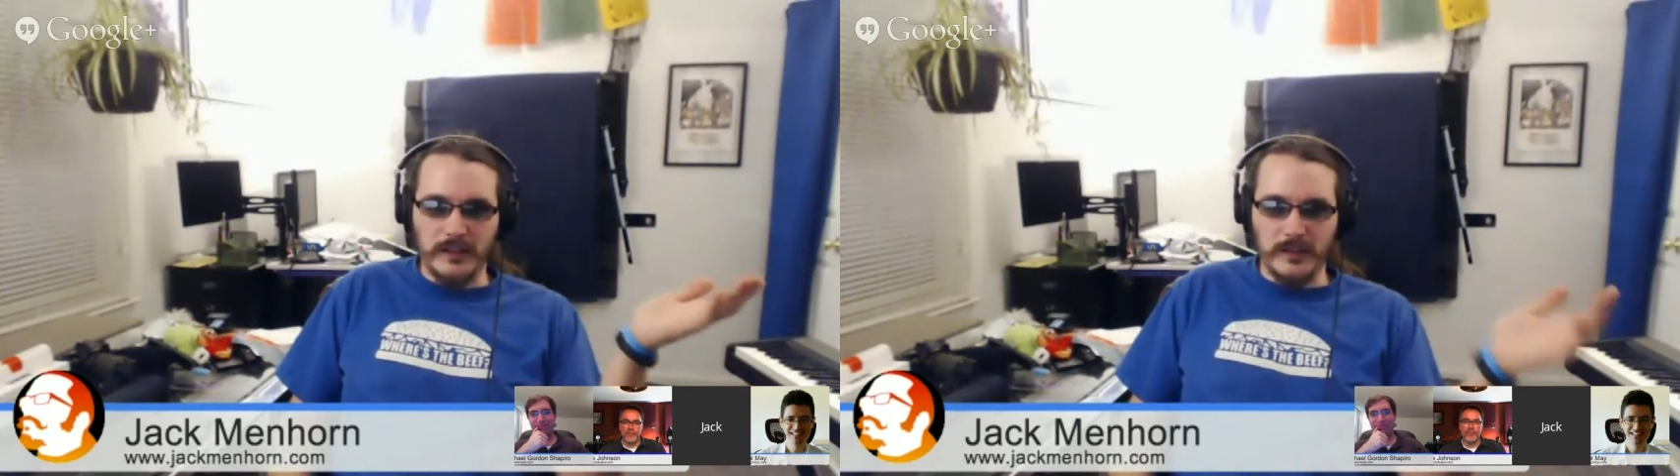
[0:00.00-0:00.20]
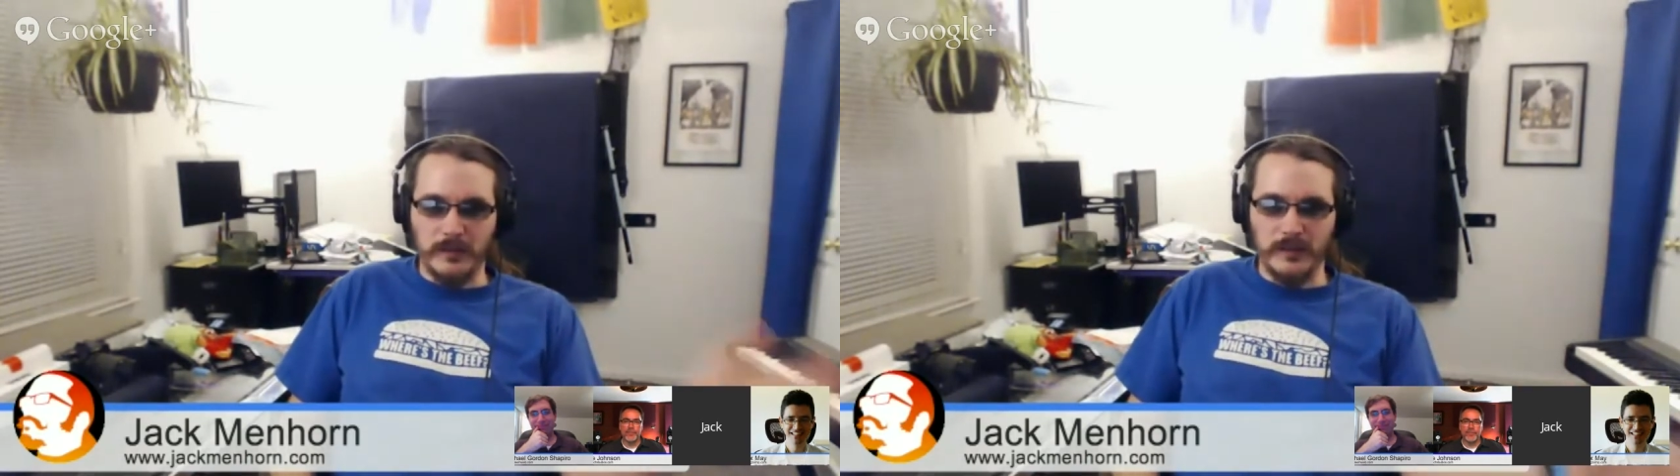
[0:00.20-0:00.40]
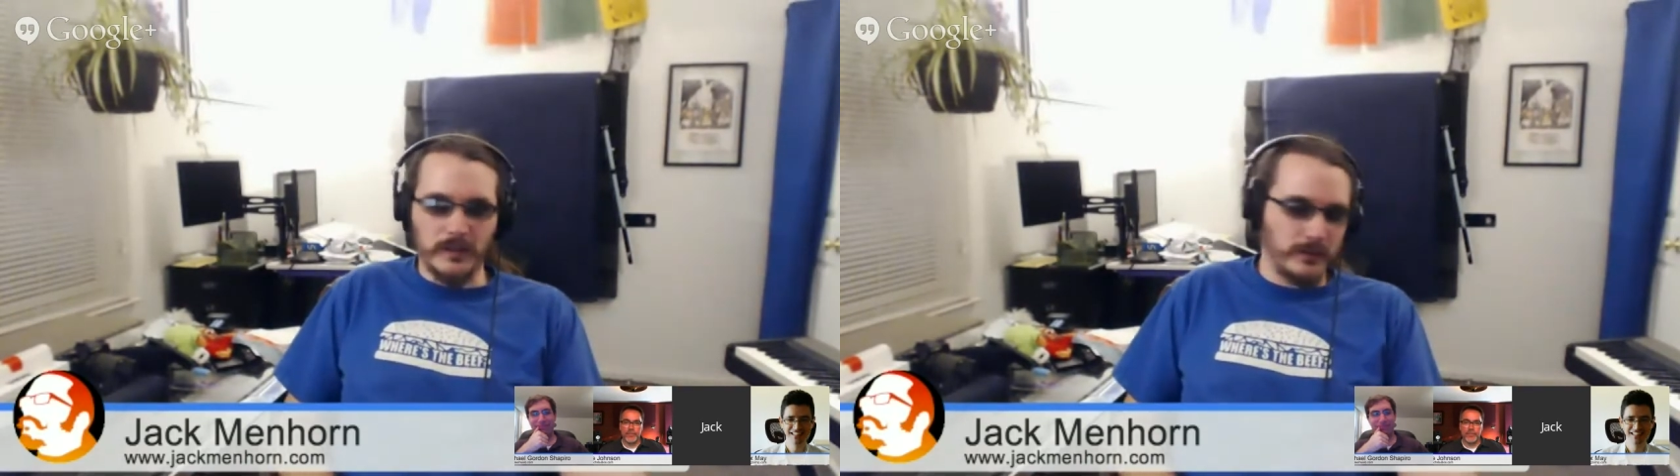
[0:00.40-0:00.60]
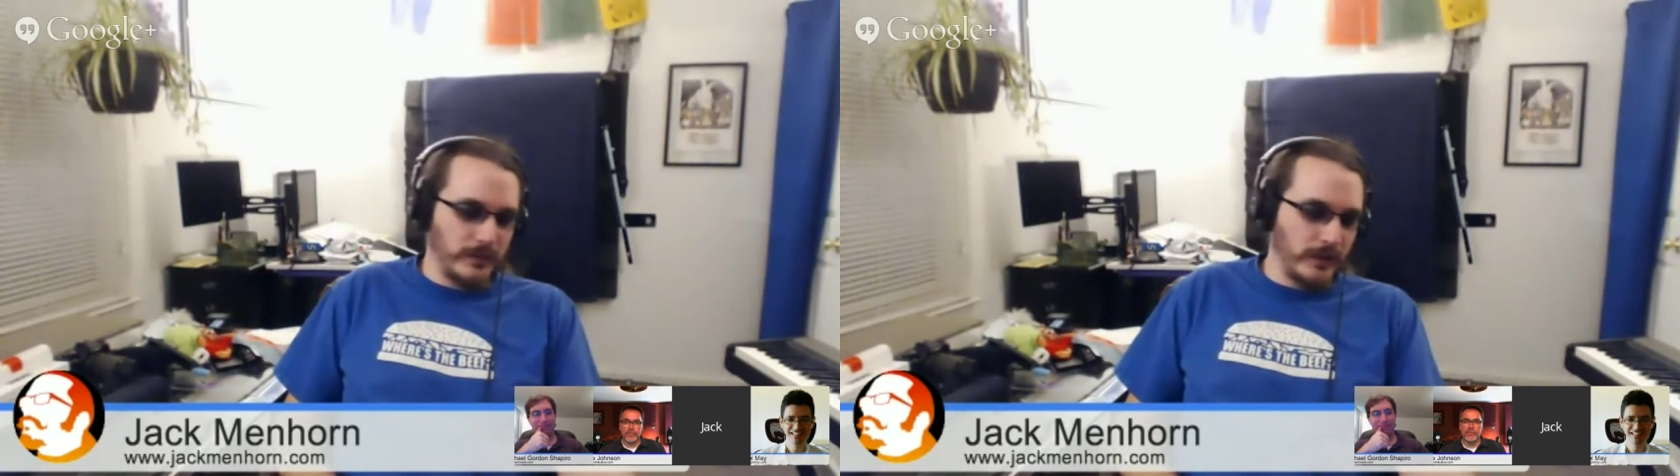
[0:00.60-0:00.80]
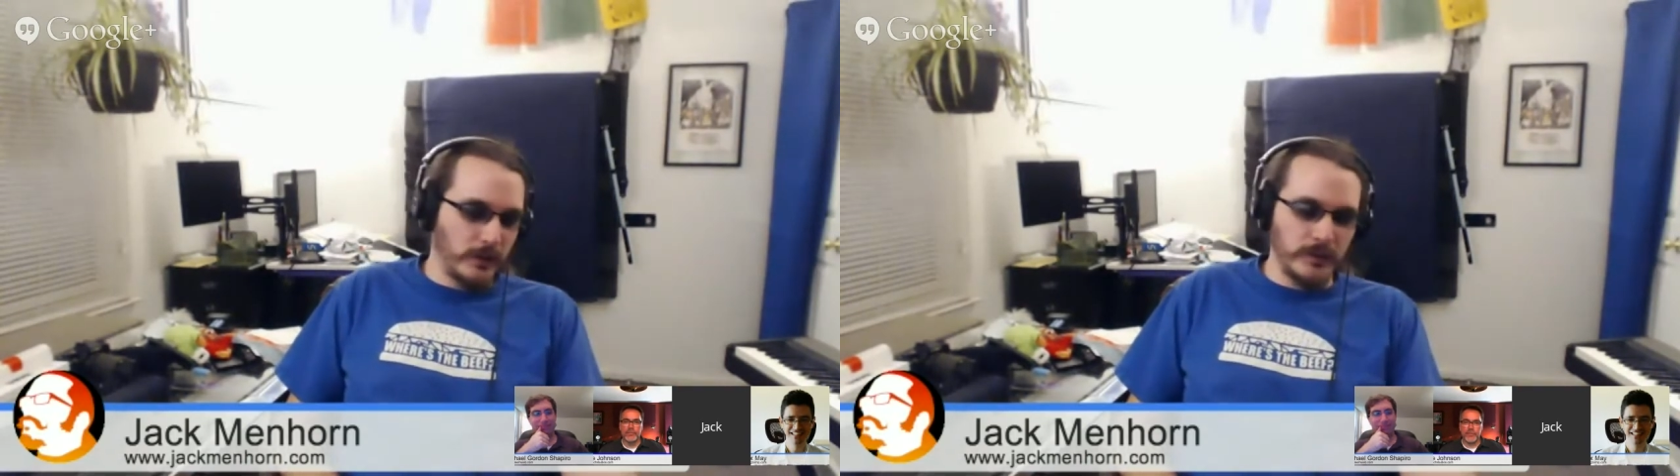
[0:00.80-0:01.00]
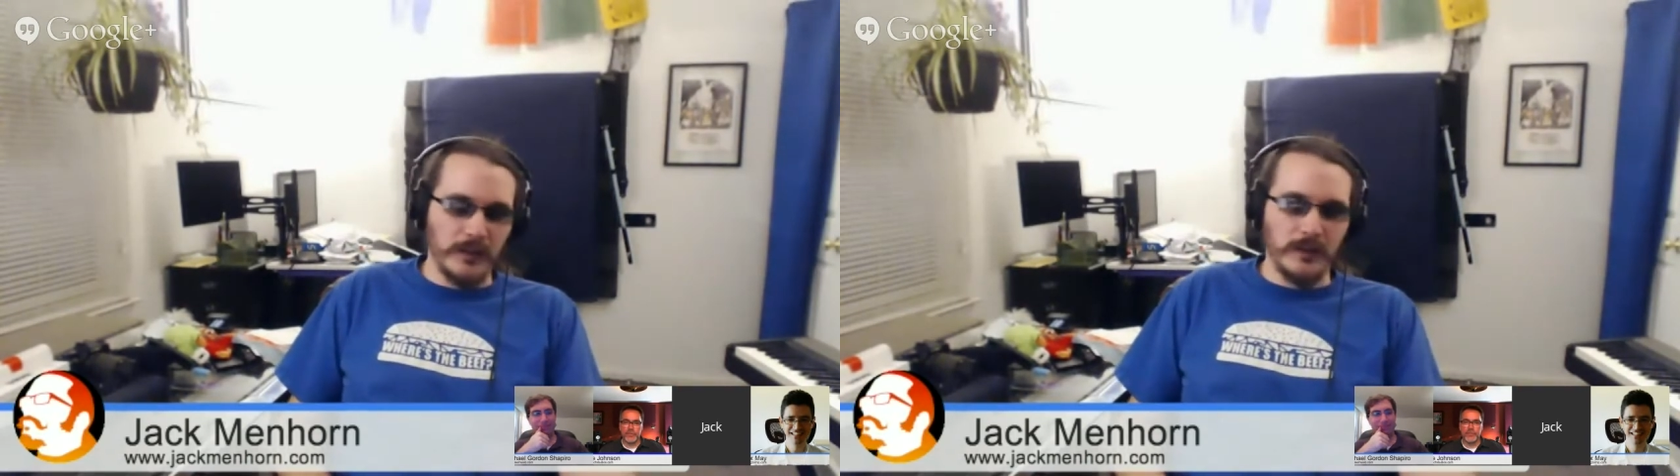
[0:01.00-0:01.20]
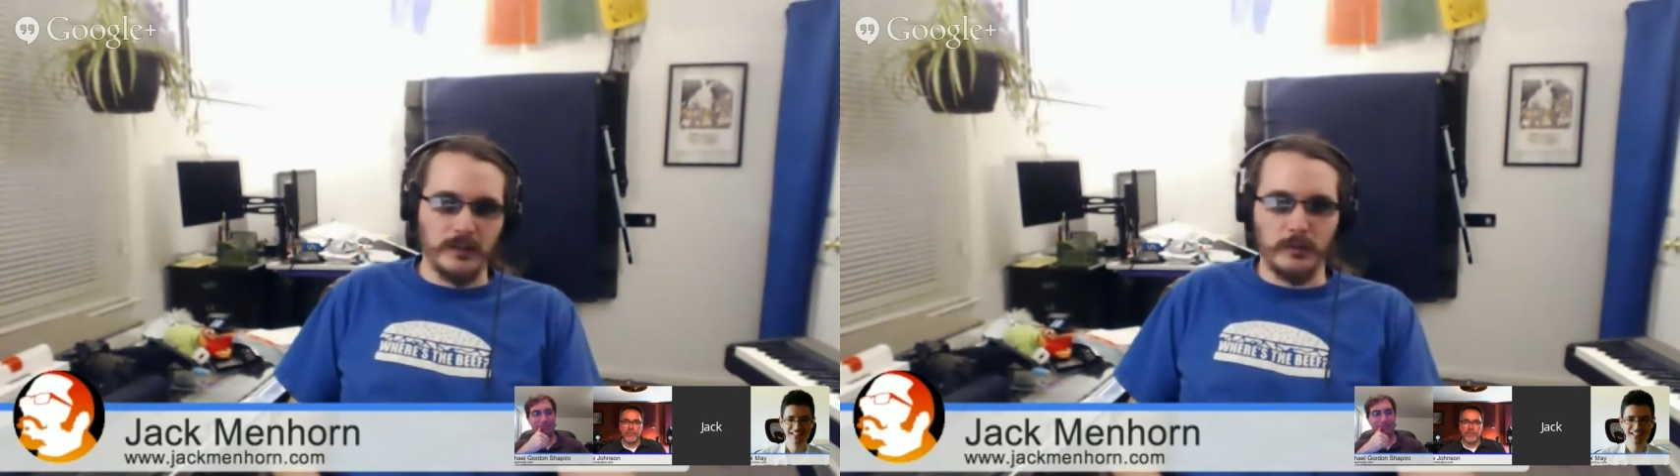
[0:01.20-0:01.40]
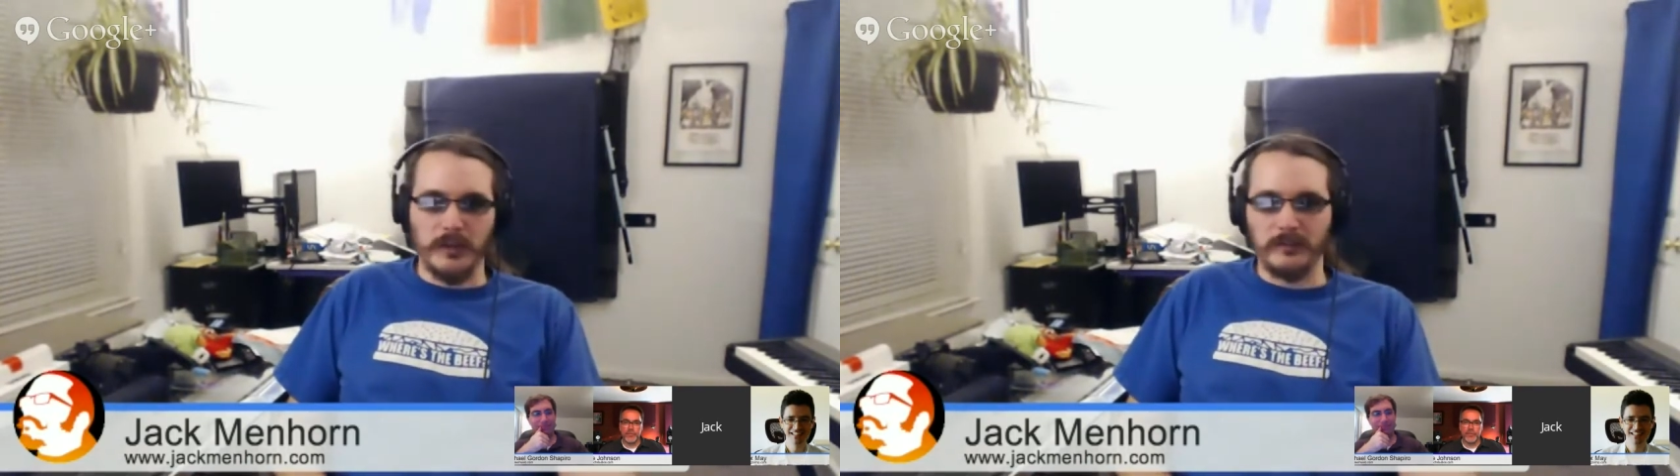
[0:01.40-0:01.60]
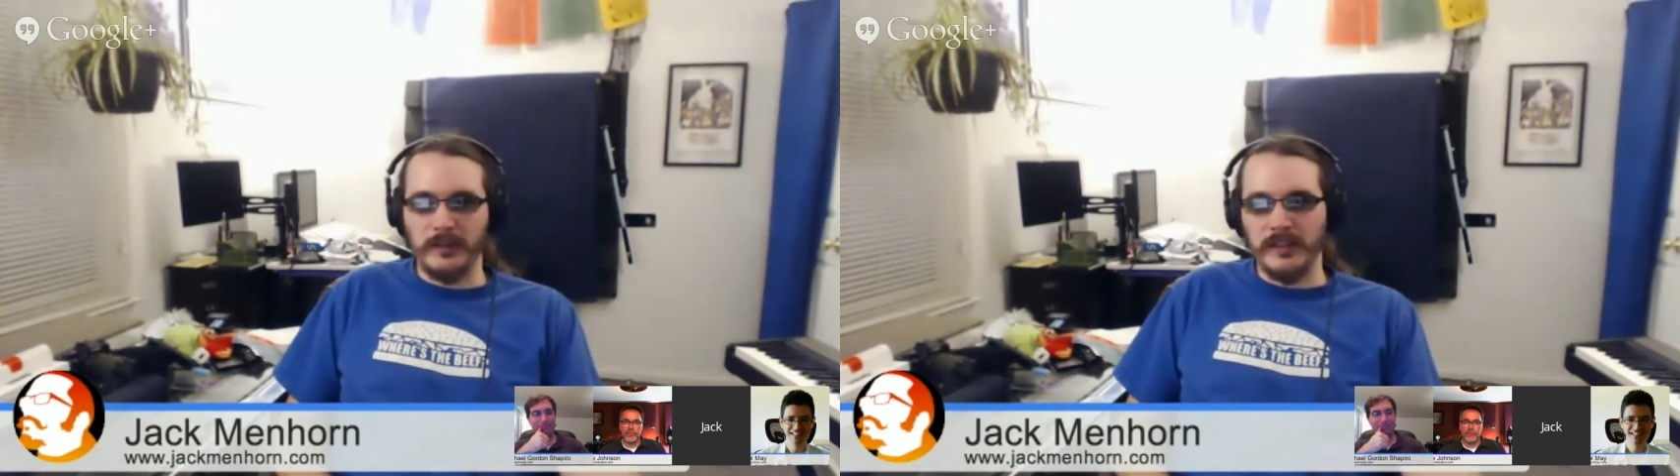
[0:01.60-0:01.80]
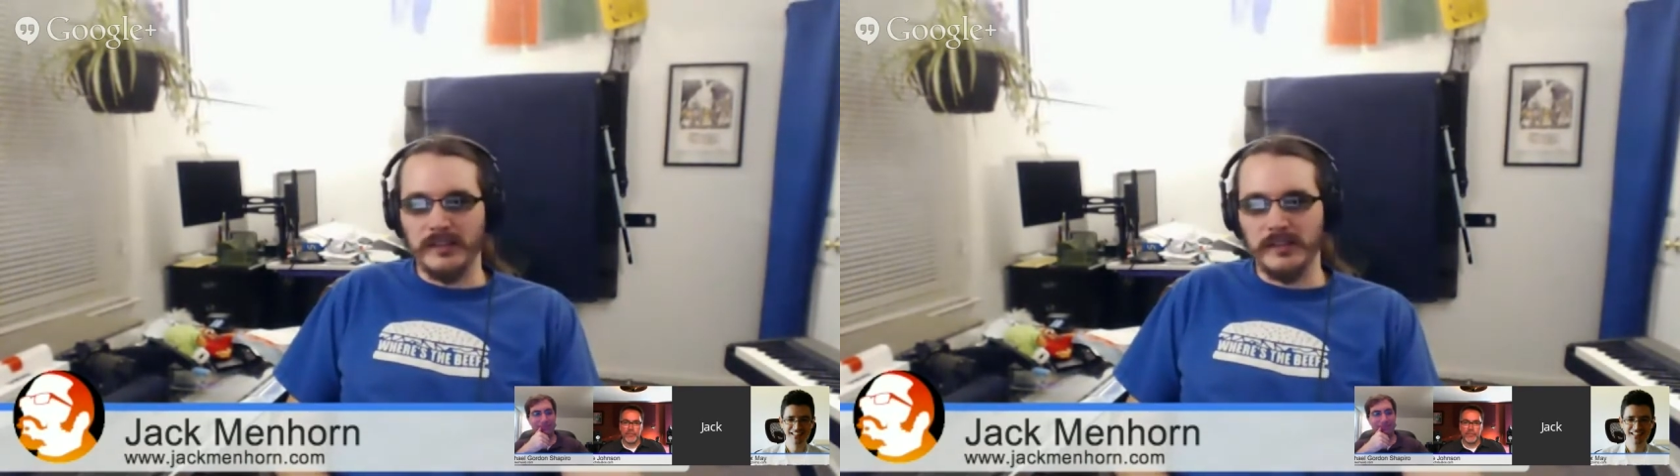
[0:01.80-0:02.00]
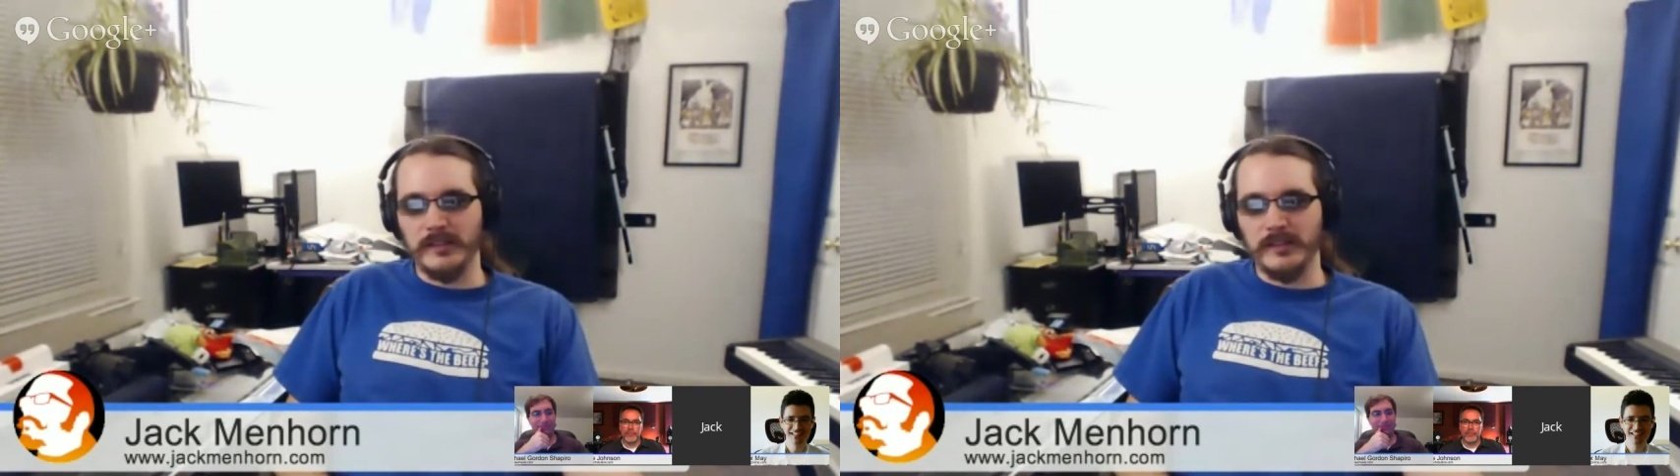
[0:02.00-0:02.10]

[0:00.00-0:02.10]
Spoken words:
something's on fire, we need it in 12 minutes.